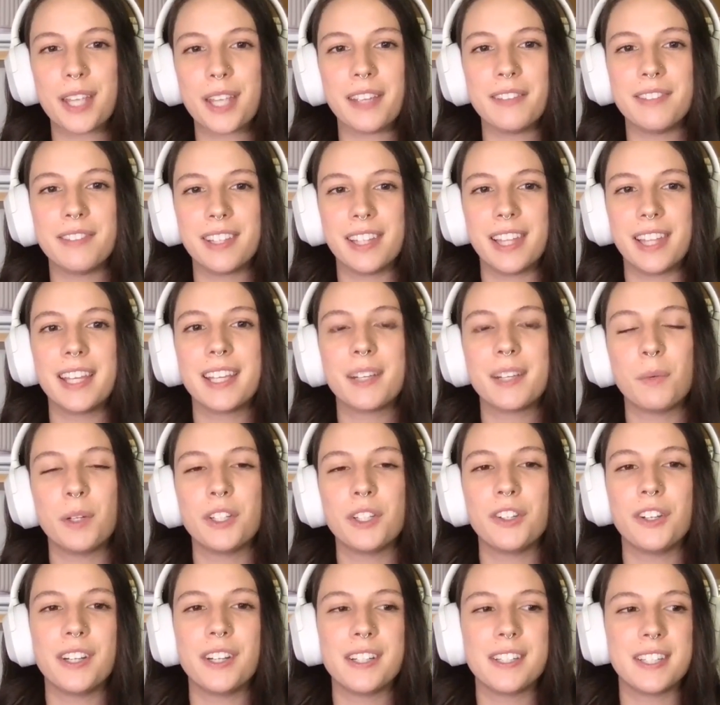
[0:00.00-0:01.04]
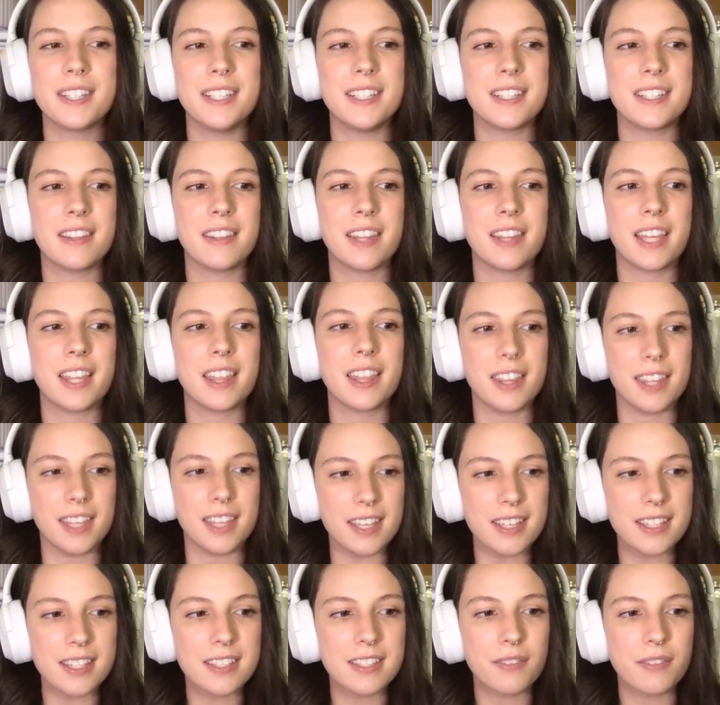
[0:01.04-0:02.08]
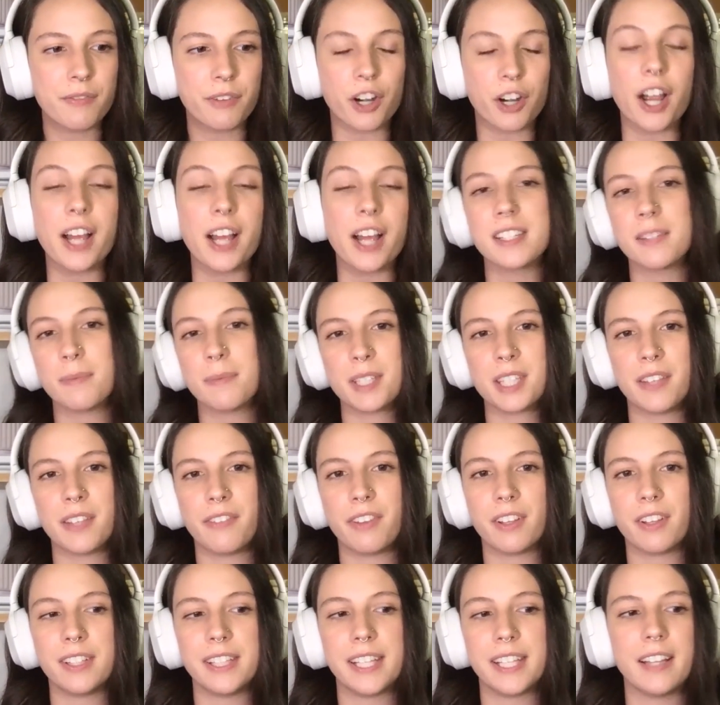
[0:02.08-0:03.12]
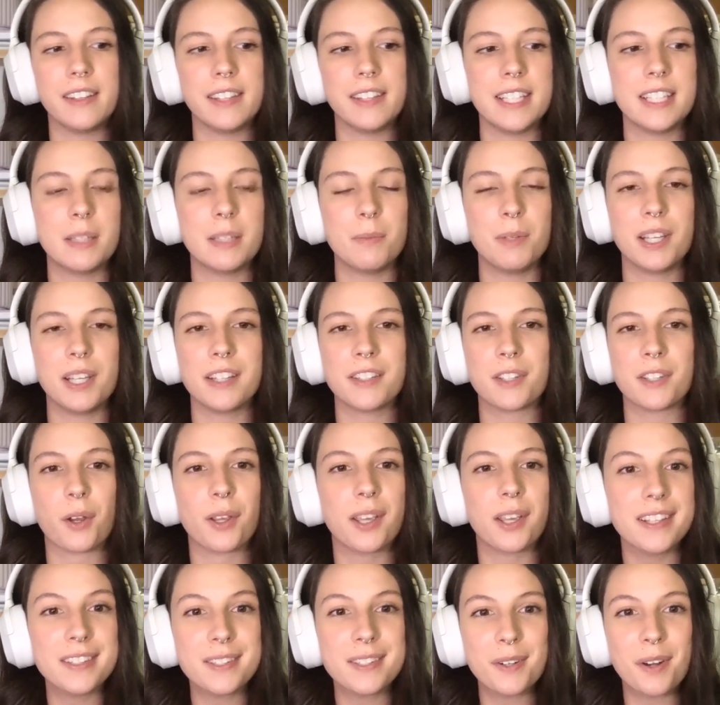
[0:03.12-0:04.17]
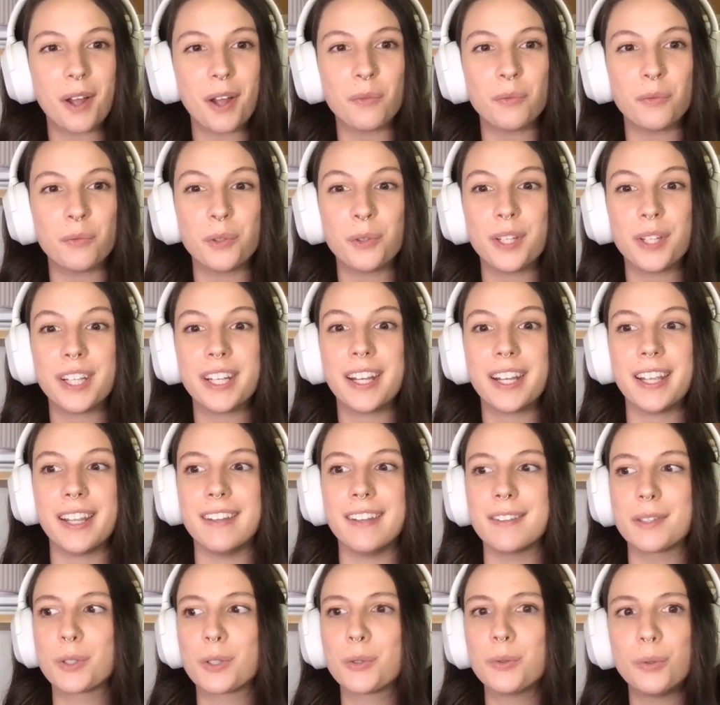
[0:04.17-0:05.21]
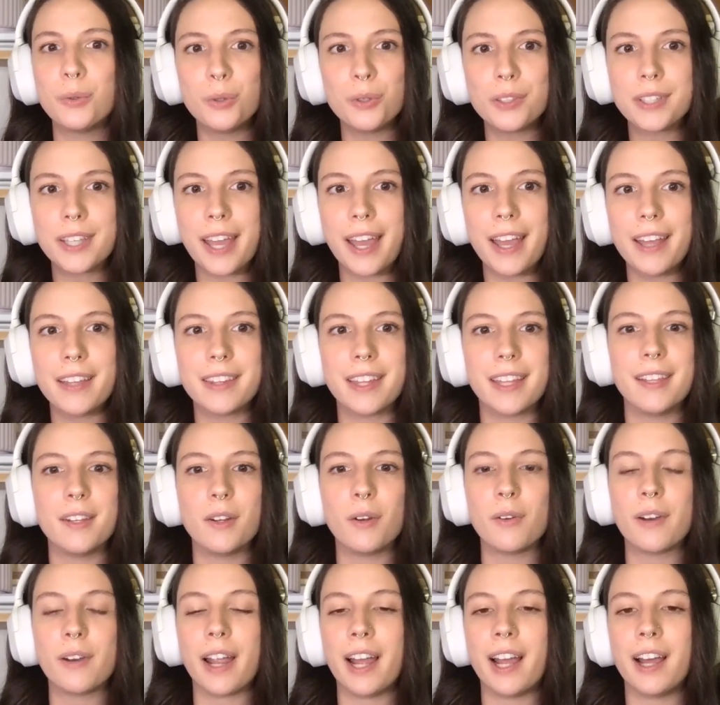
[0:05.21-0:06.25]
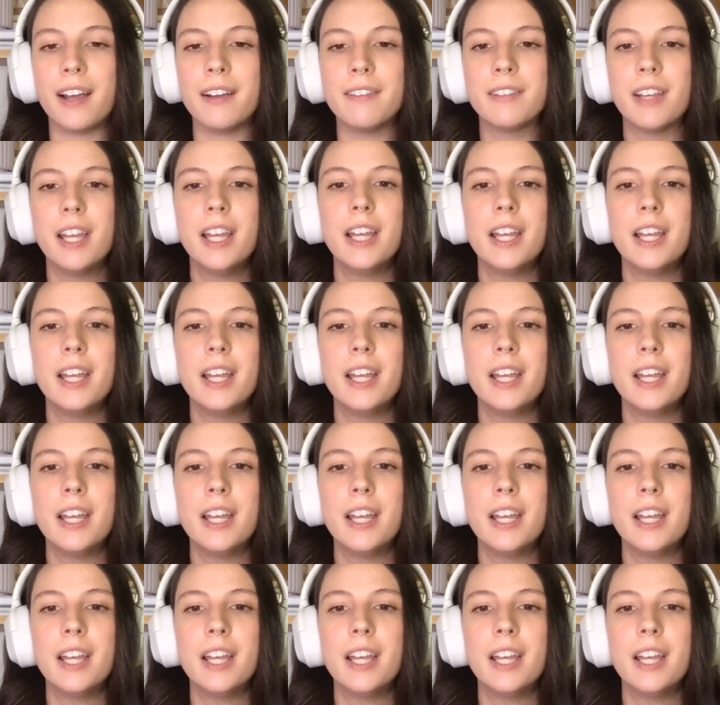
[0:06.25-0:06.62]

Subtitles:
I feel like when you're in a season like this, for us specifically, at least, because our kids are not rooted in school yet. They don't have